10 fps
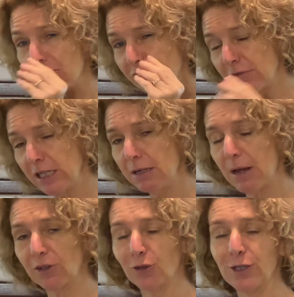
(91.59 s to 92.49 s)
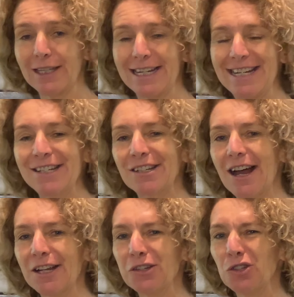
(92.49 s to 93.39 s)
to really make sure that the
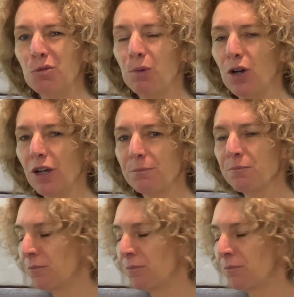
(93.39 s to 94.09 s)
inside is super hot.